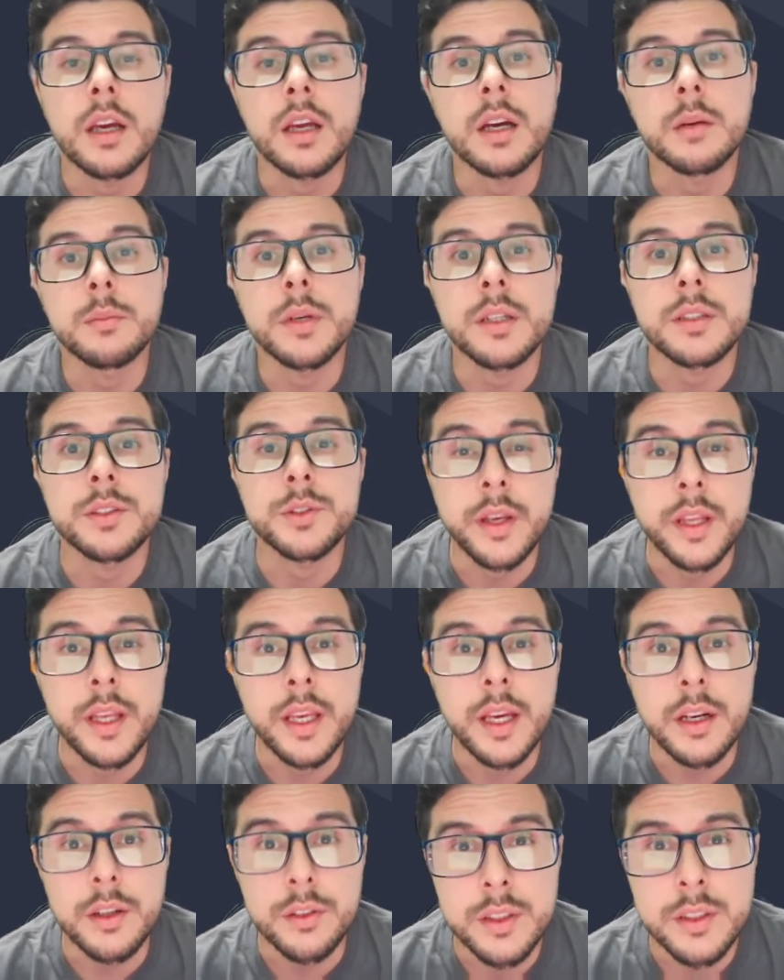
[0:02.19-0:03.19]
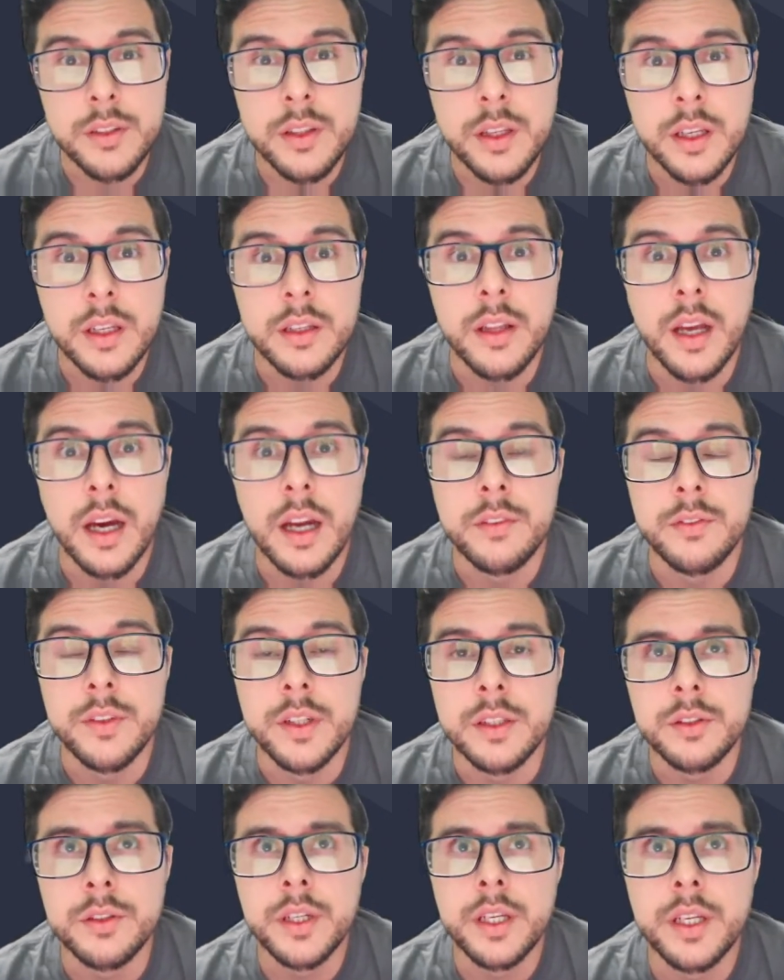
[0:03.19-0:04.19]
I am a 3D artist here at
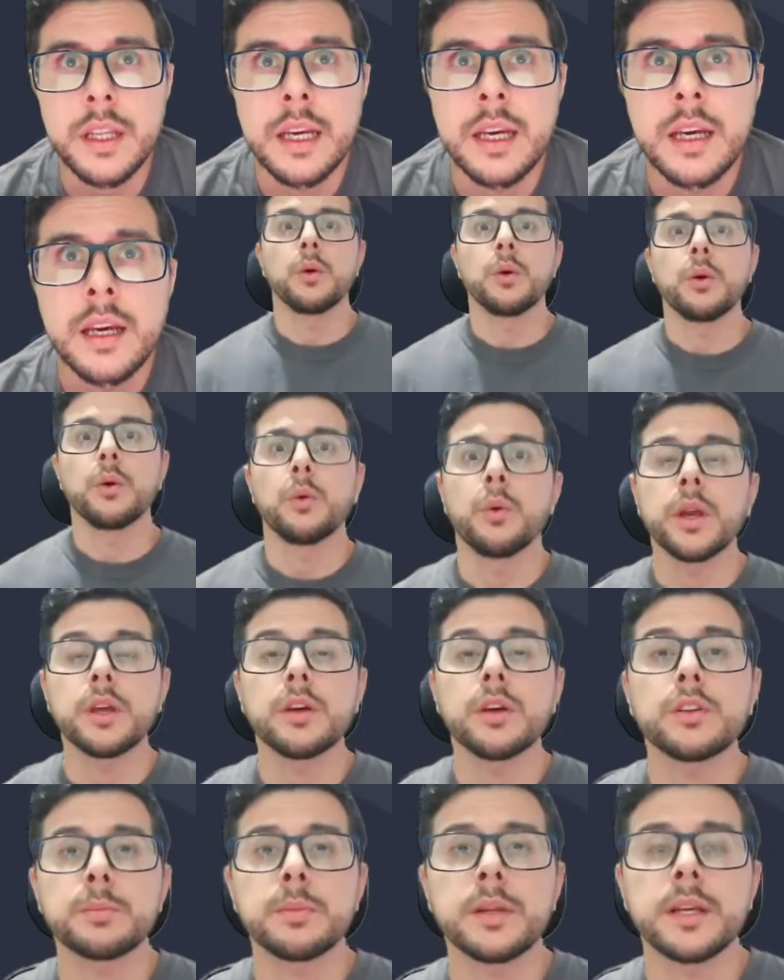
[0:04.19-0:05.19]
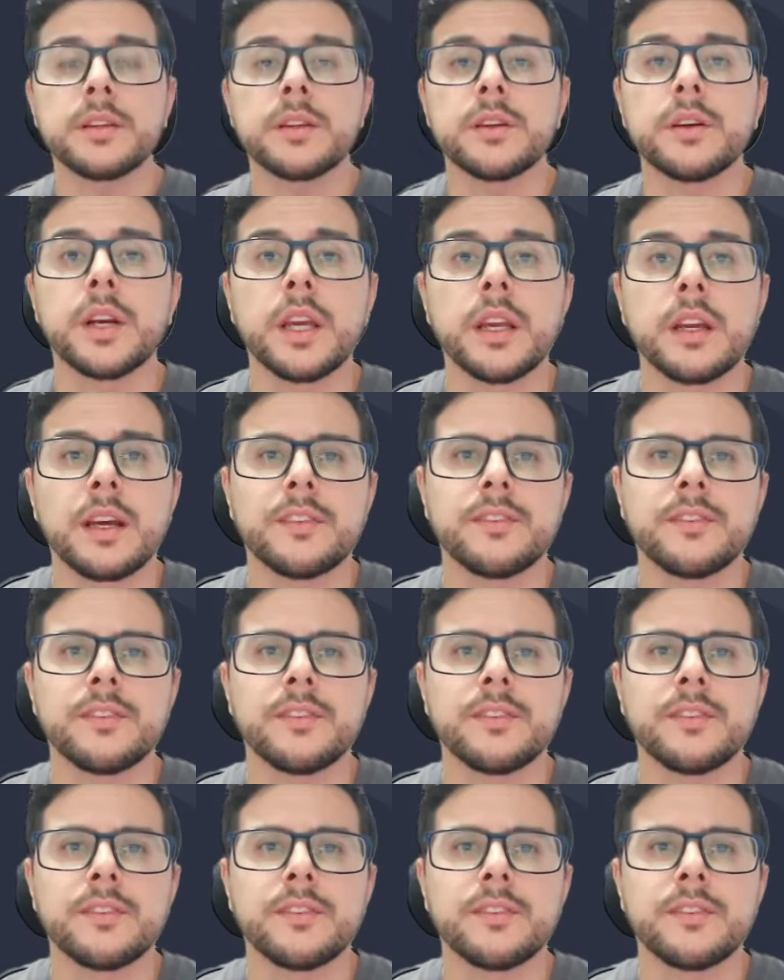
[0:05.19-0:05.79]
Venturit. We use Blender here